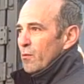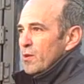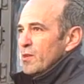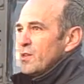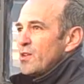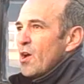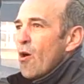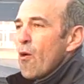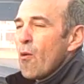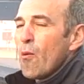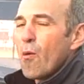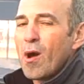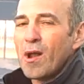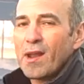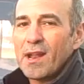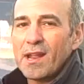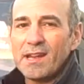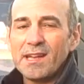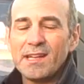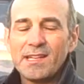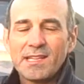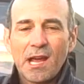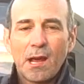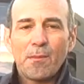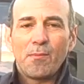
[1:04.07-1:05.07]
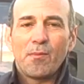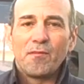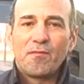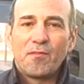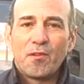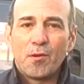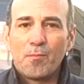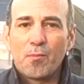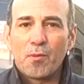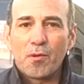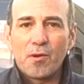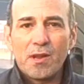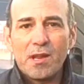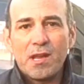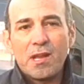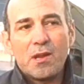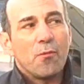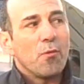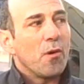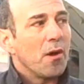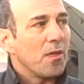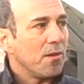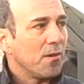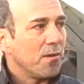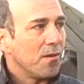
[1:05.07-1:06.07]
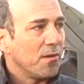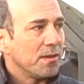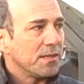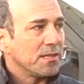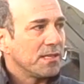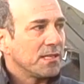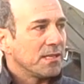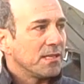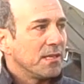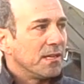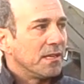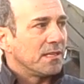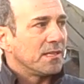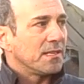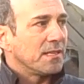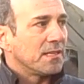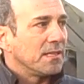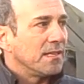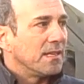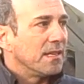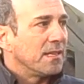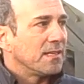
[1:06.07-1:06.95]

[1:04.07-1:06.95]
We don't want any type of debris, whether it's, it's,